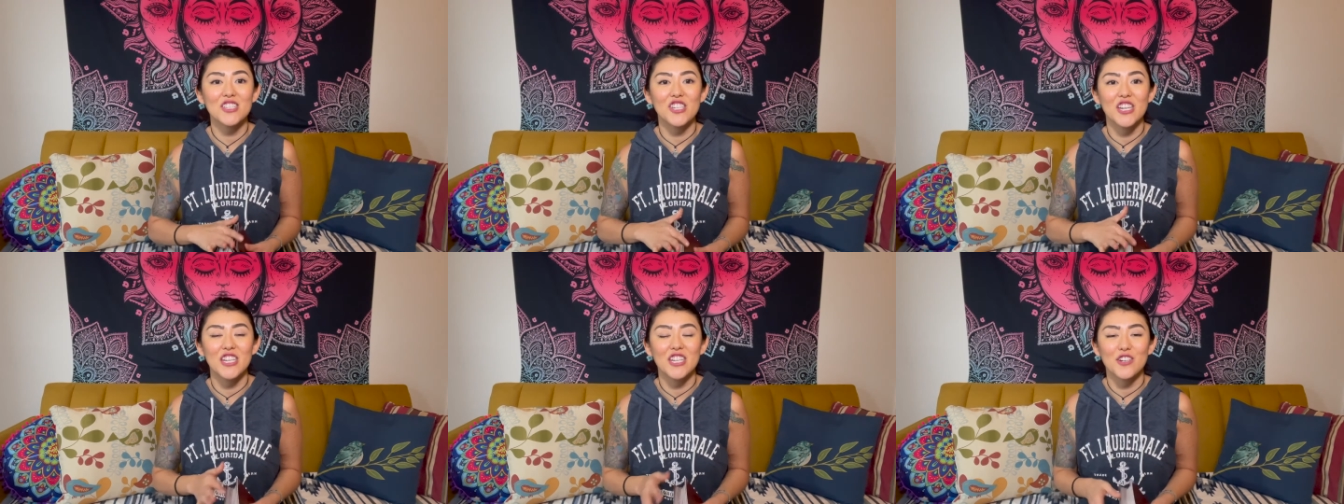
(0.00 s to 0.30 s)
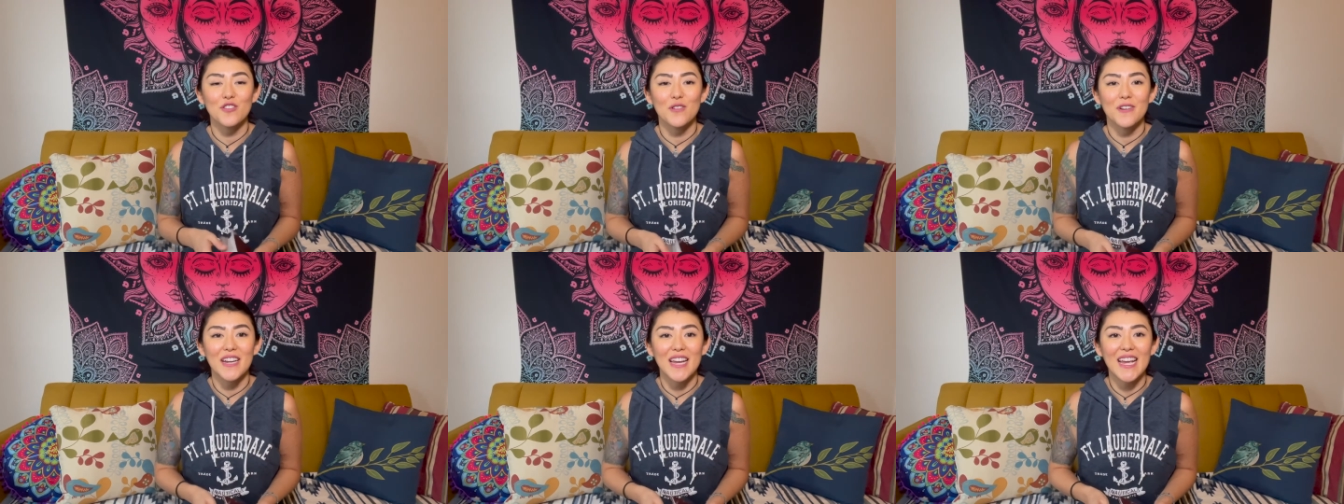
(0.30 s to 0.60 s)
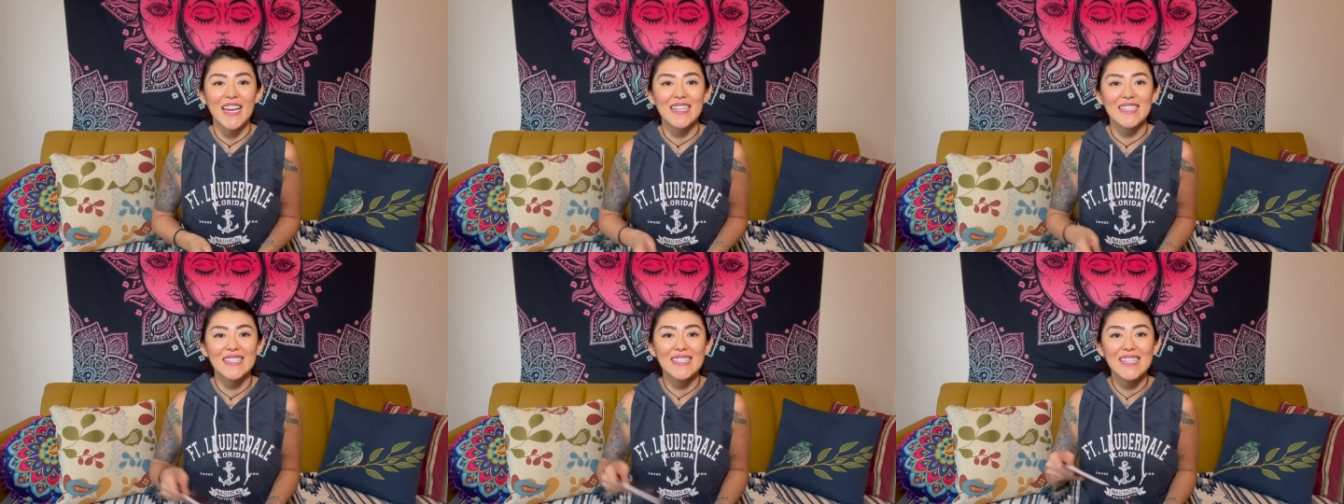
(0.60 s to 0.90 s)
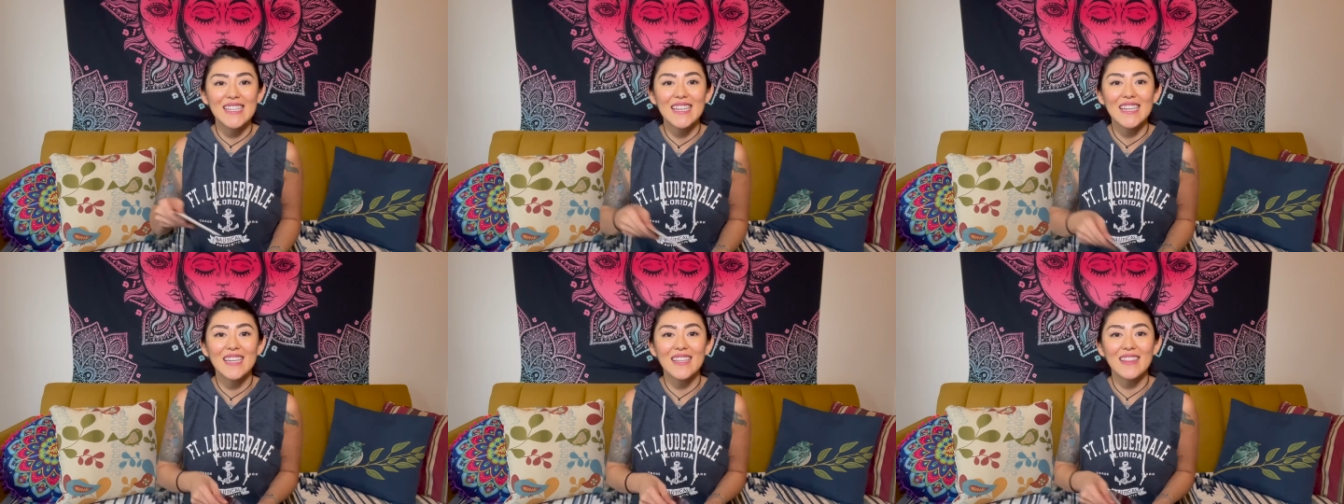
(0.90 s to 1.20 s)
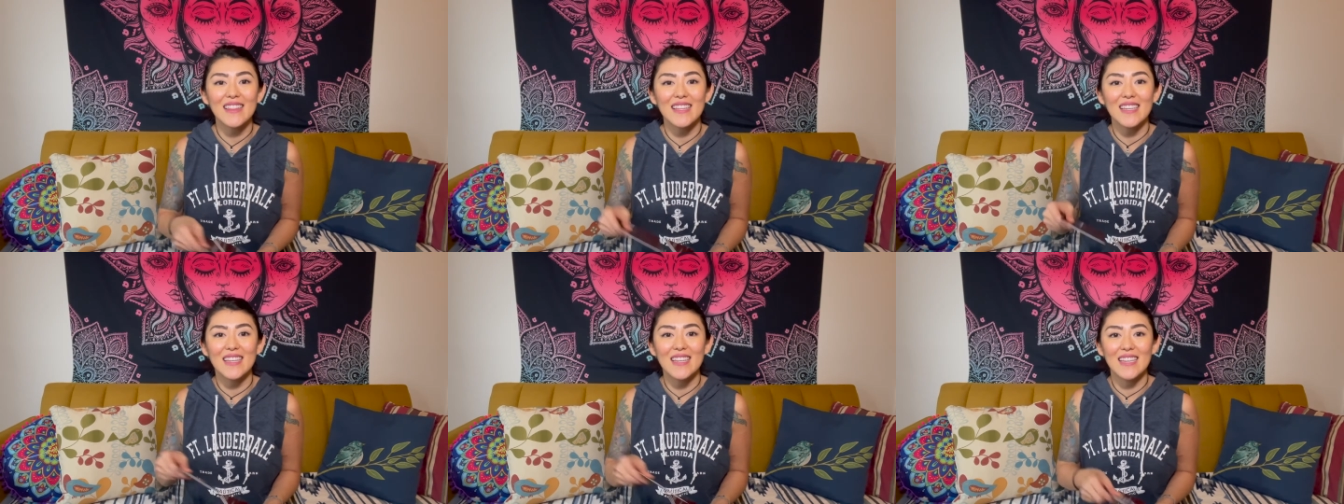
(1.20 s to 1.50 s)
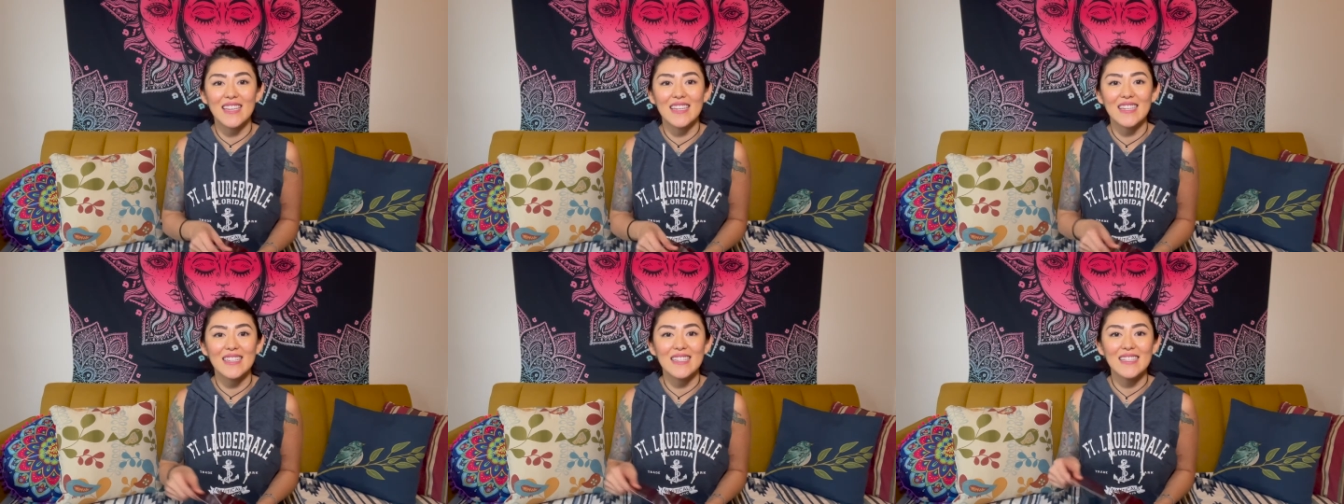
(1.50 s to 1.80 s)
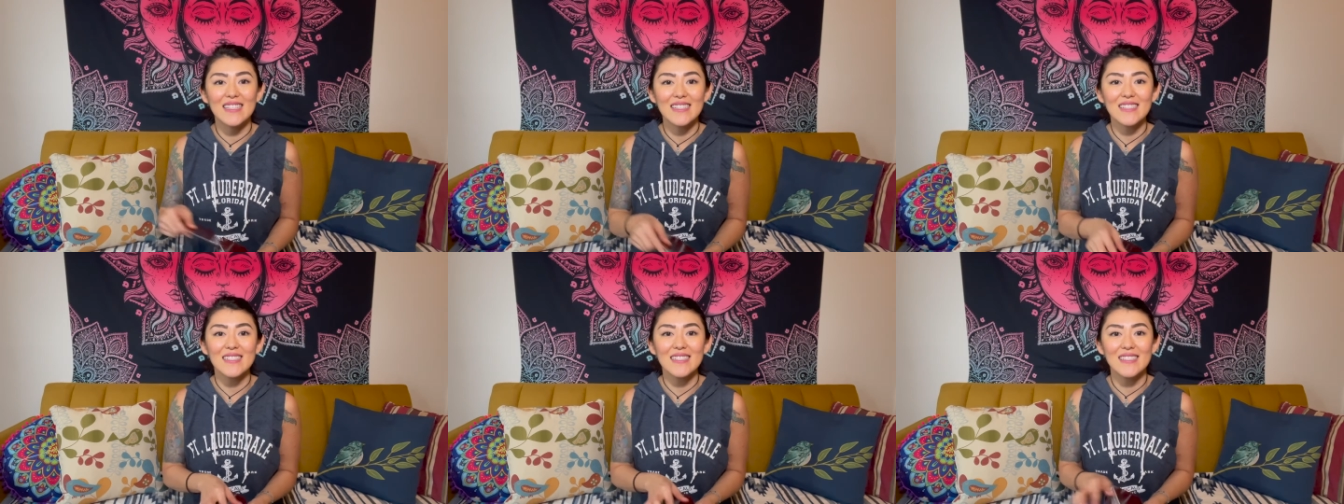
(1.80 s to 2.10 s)
January 18th
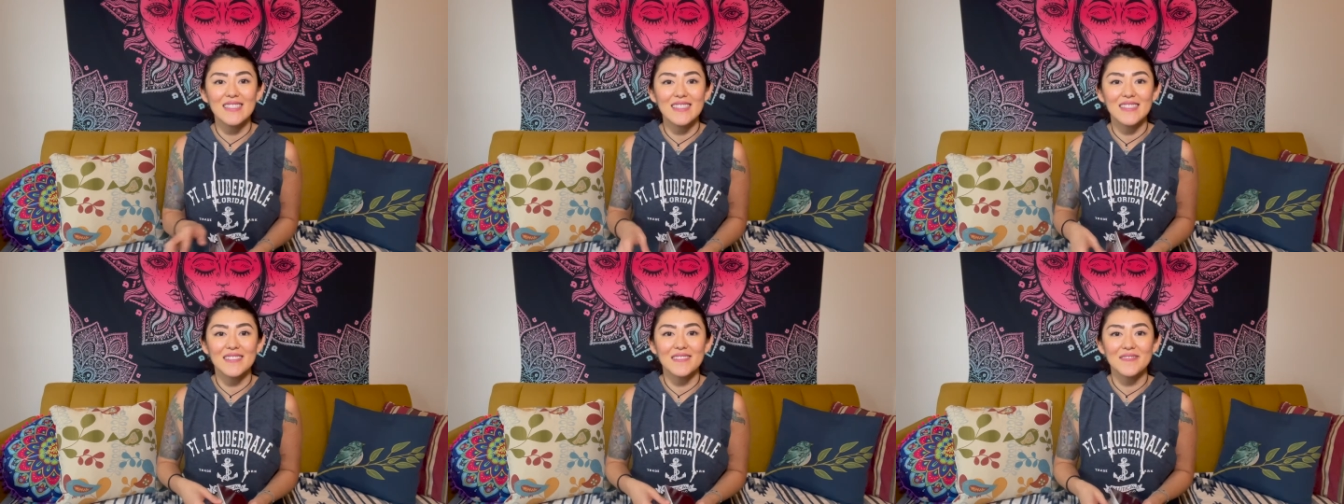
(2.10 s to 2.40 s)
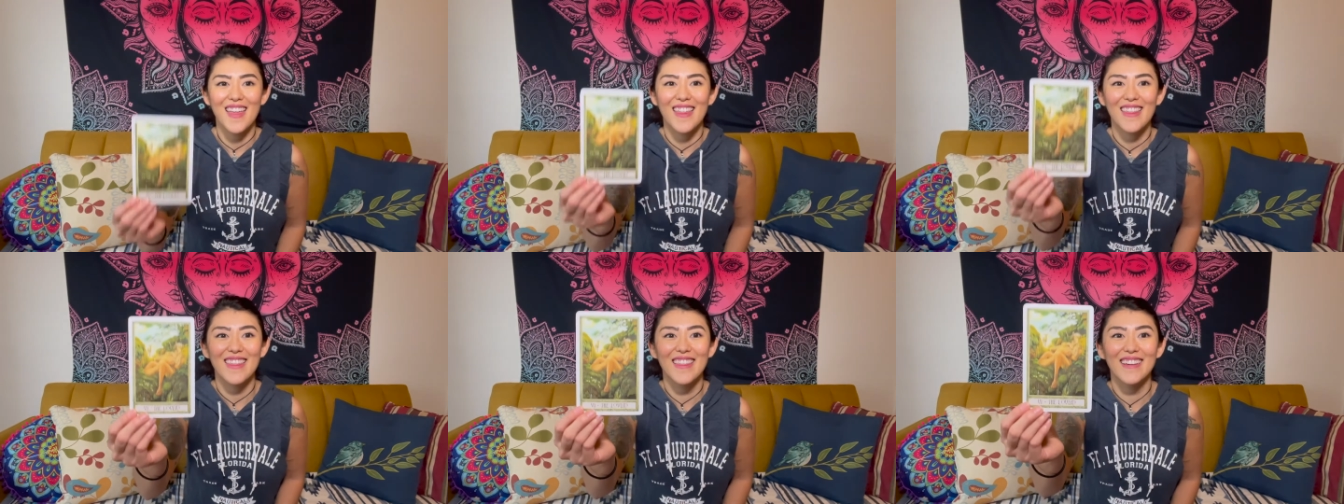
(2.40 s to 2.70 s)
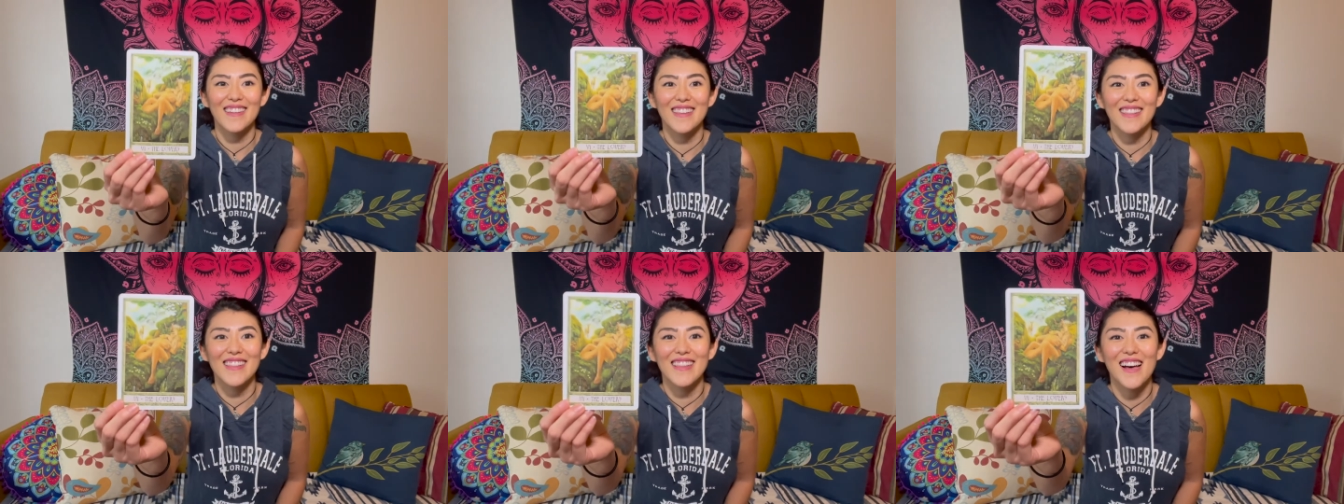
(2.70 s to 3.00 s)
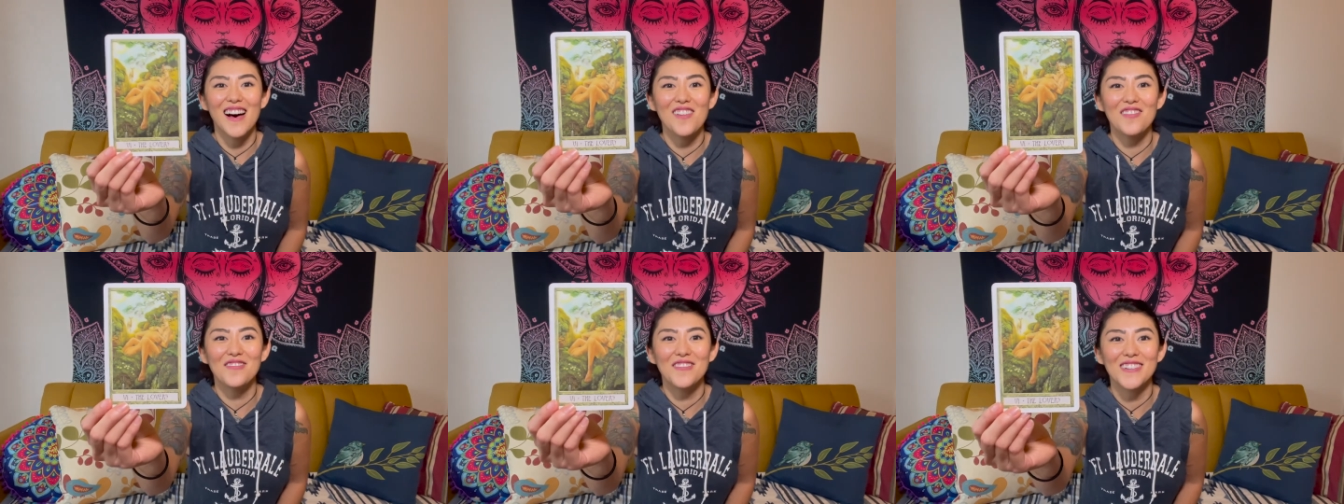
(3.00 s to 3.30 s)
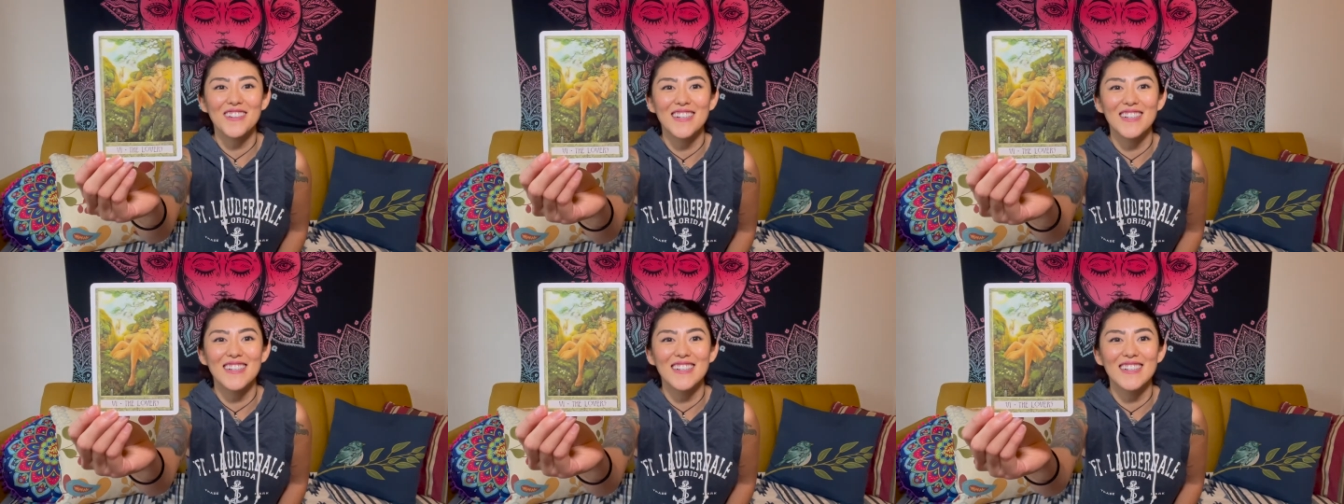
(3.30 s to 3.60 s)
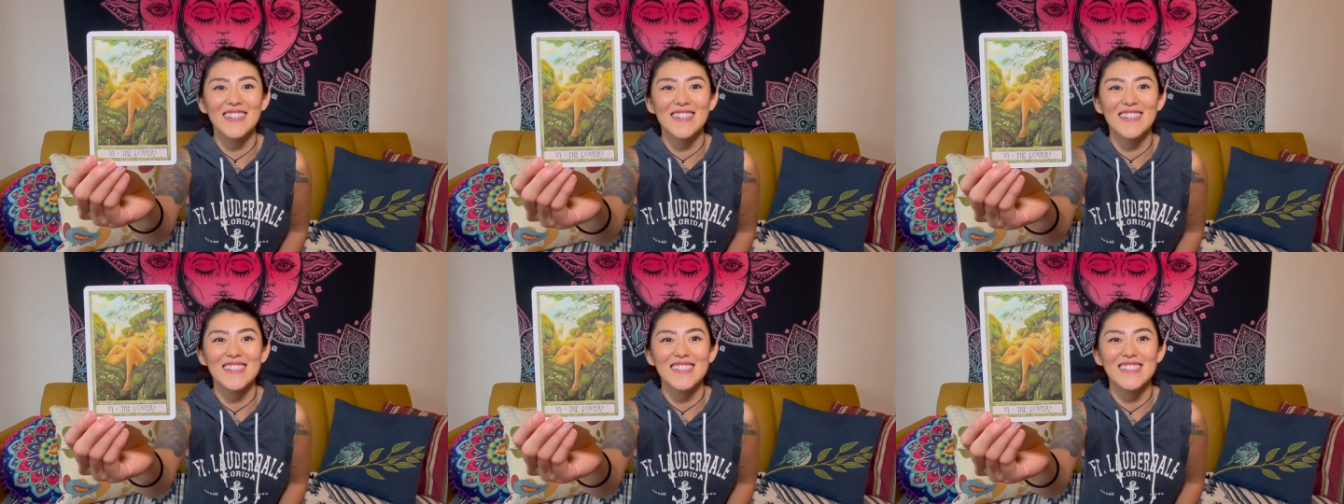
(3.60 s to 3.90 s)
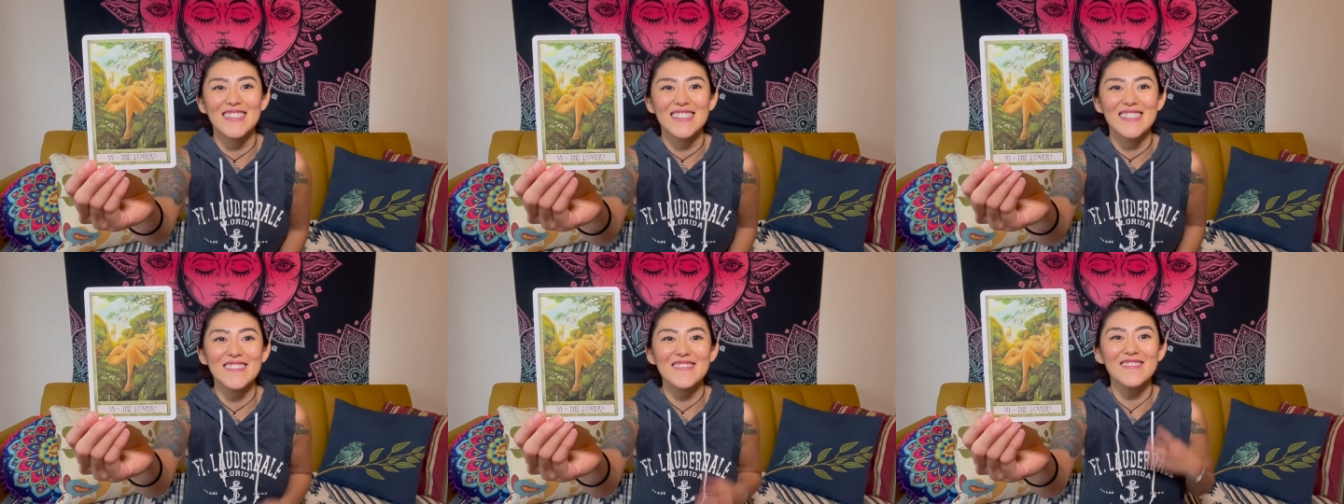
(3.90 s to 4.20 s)
is the Lovers.